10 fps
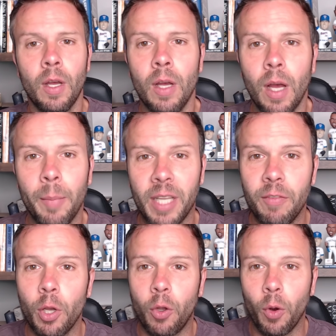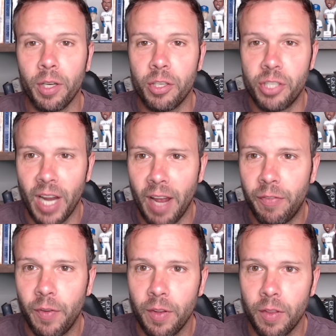I'm going to give you, according to
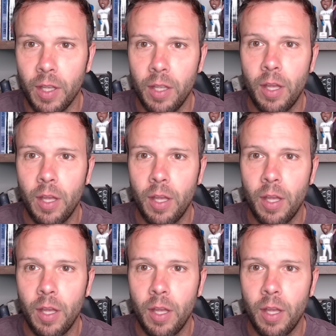Jeff, the